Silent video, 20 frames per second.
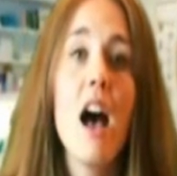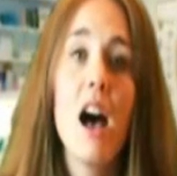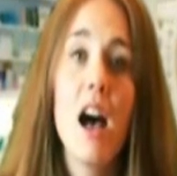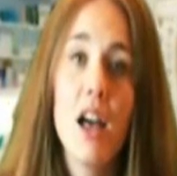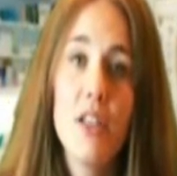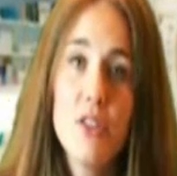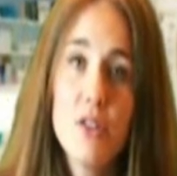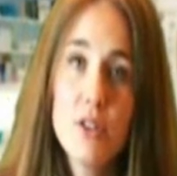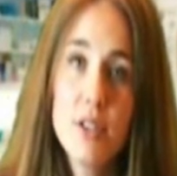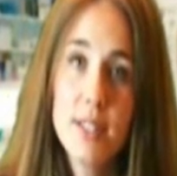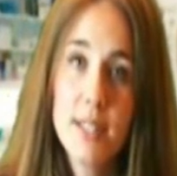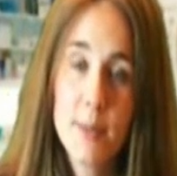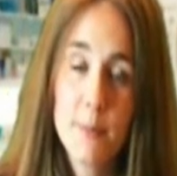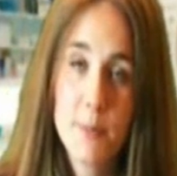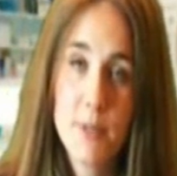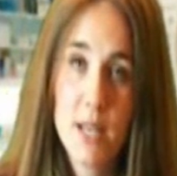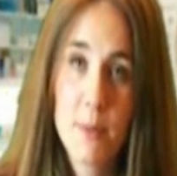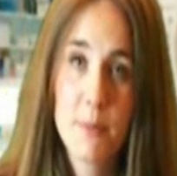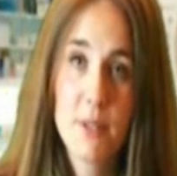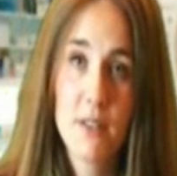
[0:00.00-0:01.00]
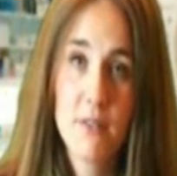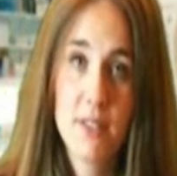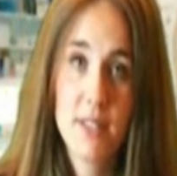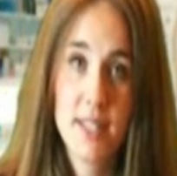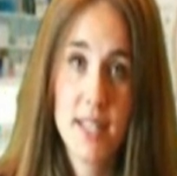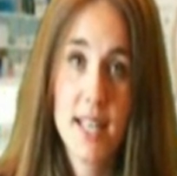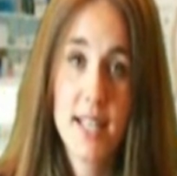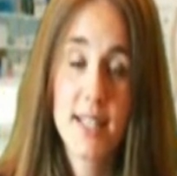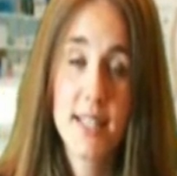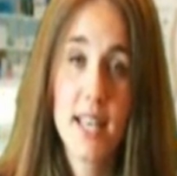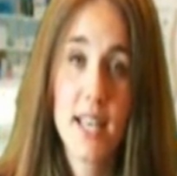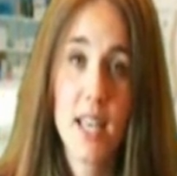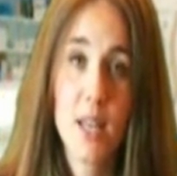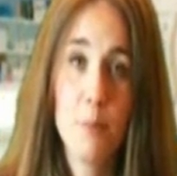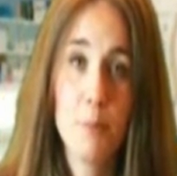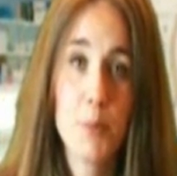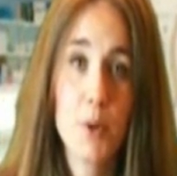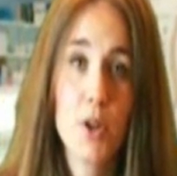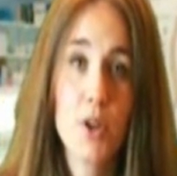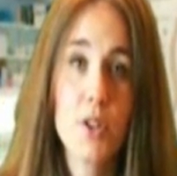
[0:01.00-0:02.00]
Other symptoms of cysts that
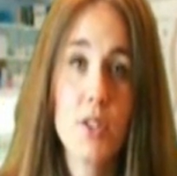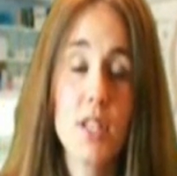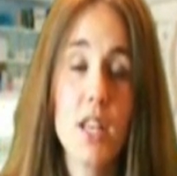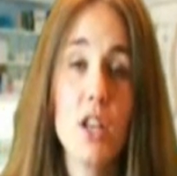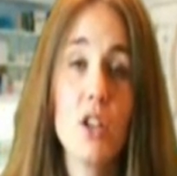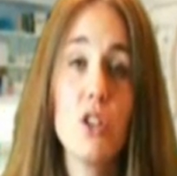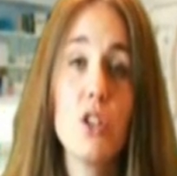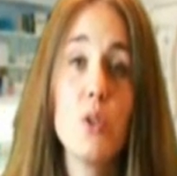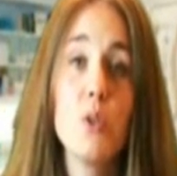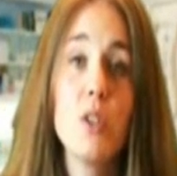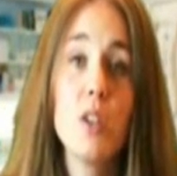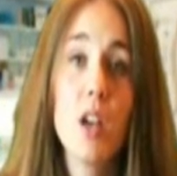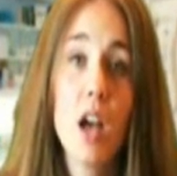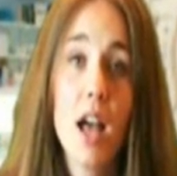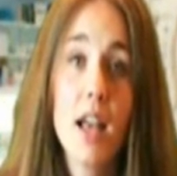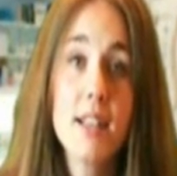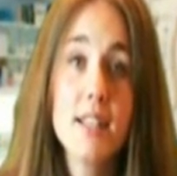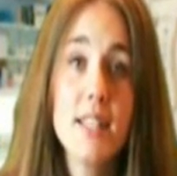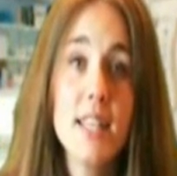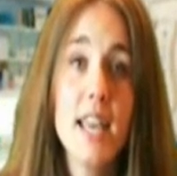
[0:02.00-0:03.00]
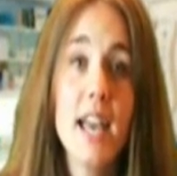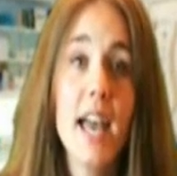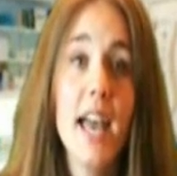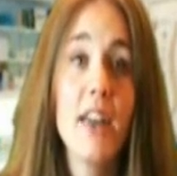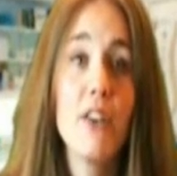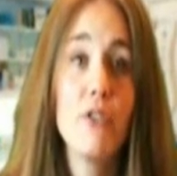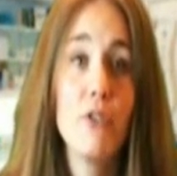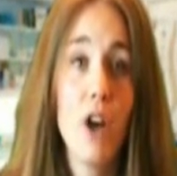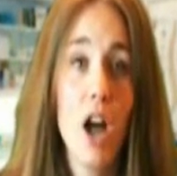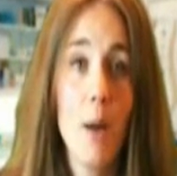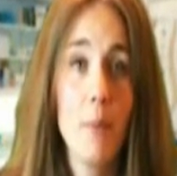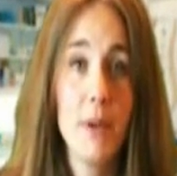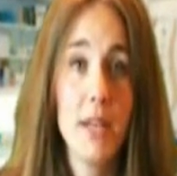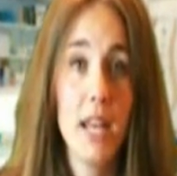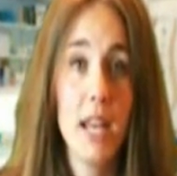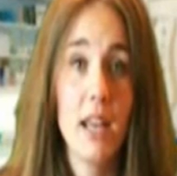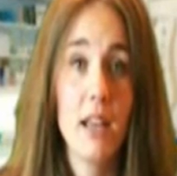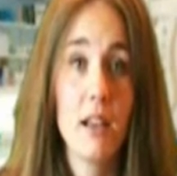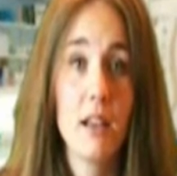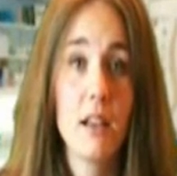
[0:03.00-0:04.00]
can burst include nausea and
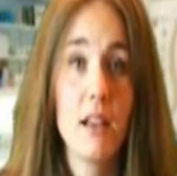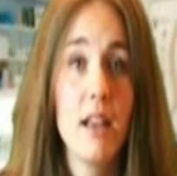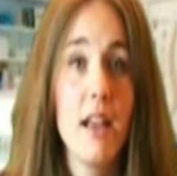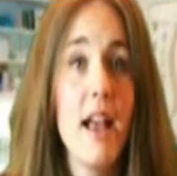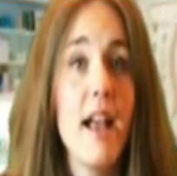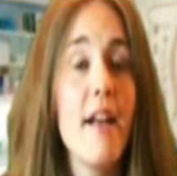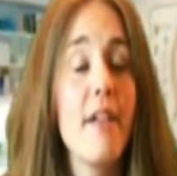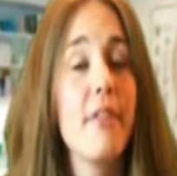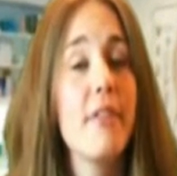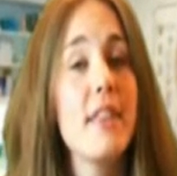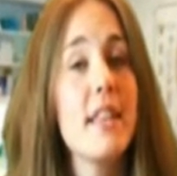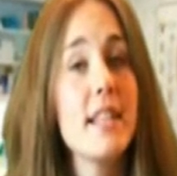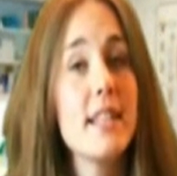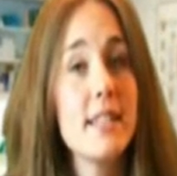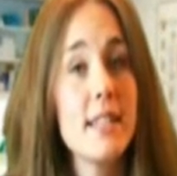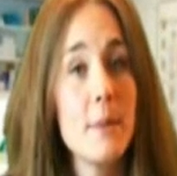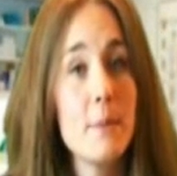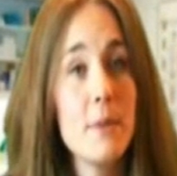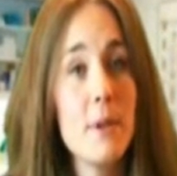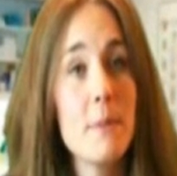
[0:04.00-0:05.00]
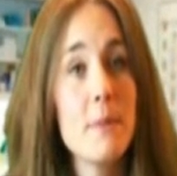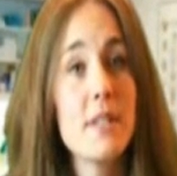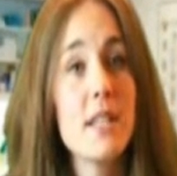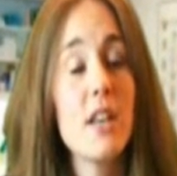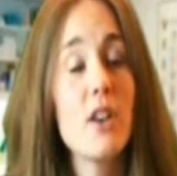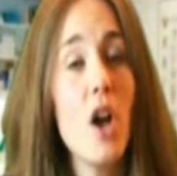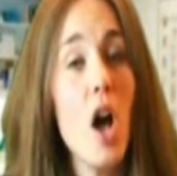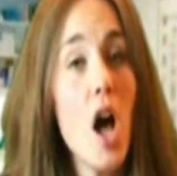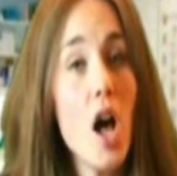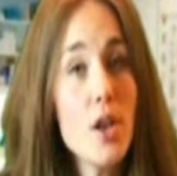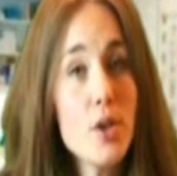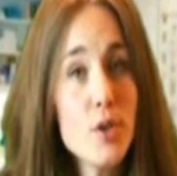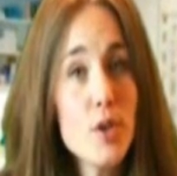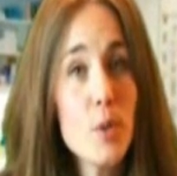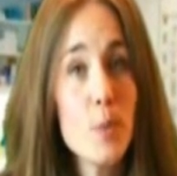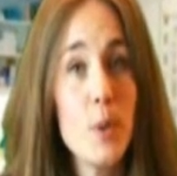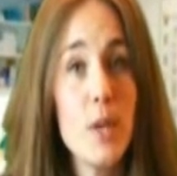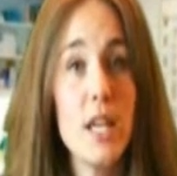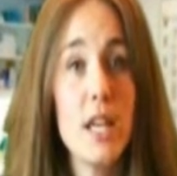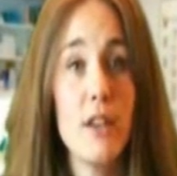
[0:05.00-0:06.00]
vomiting. These symptoms can also
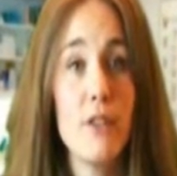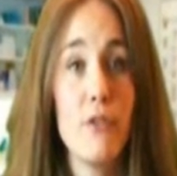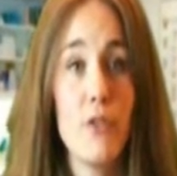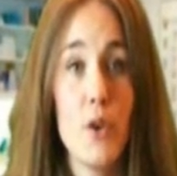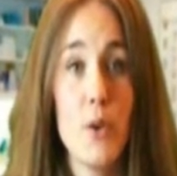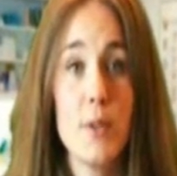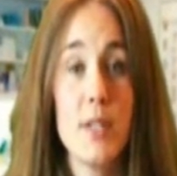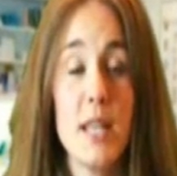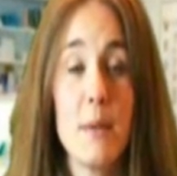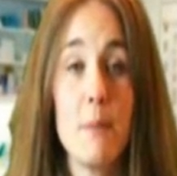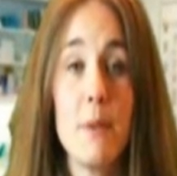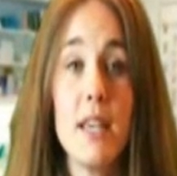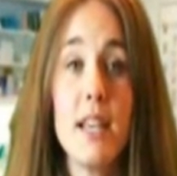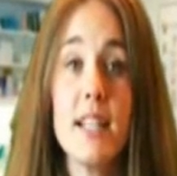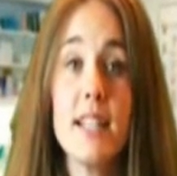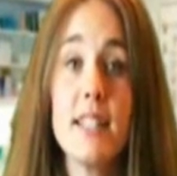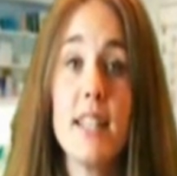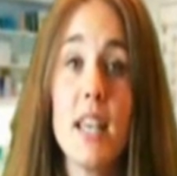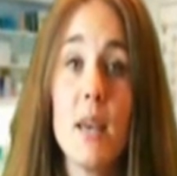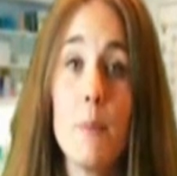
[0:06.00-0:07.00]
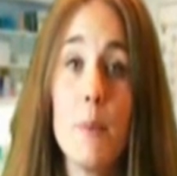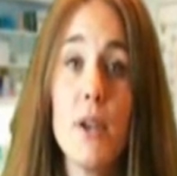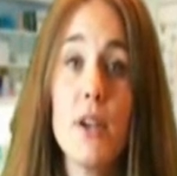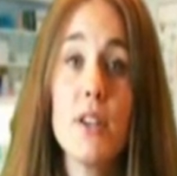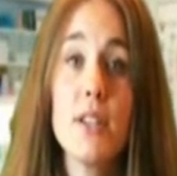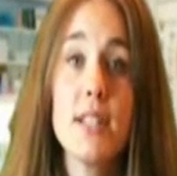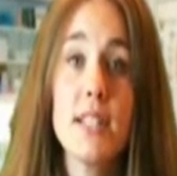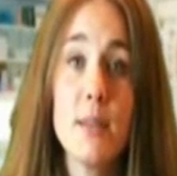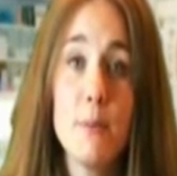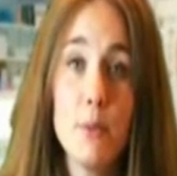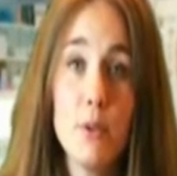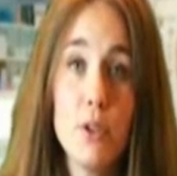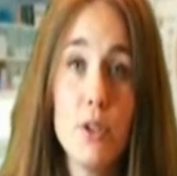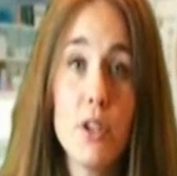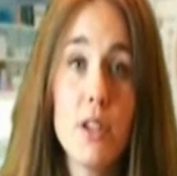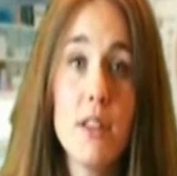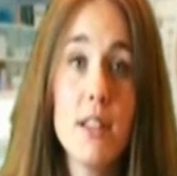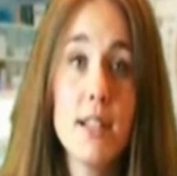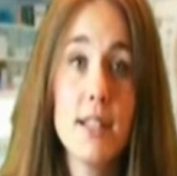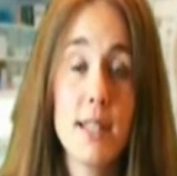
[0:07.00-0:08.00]
be confusing because they appear similar
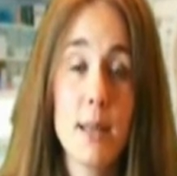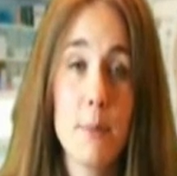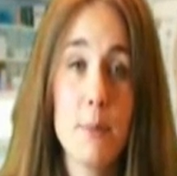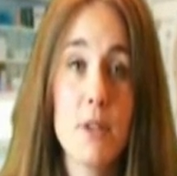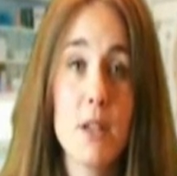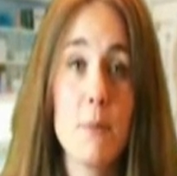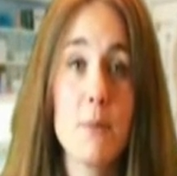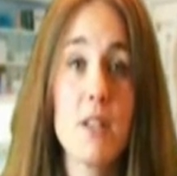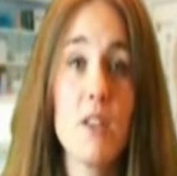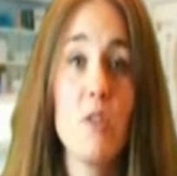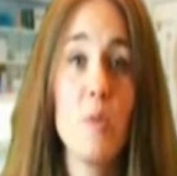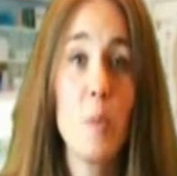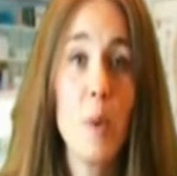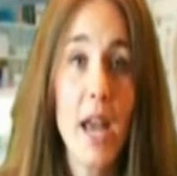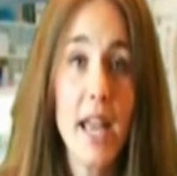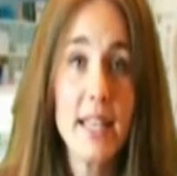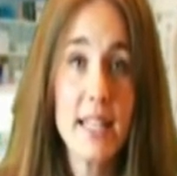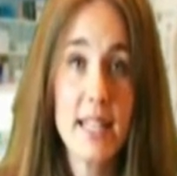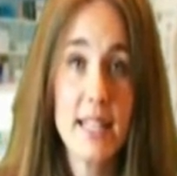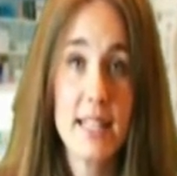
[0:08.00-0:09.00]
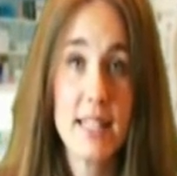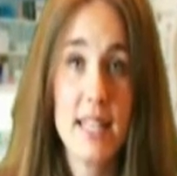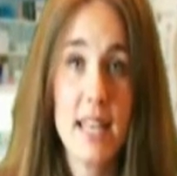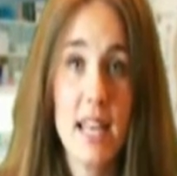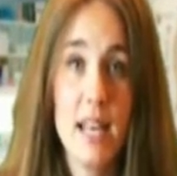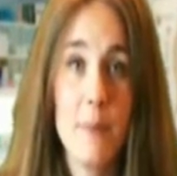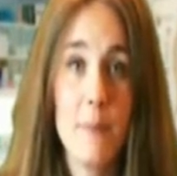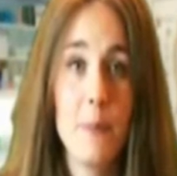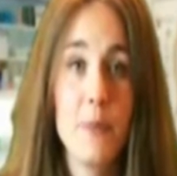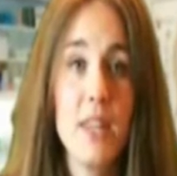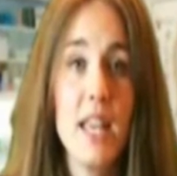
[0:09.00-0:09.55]
to the symptoms of pregnancy.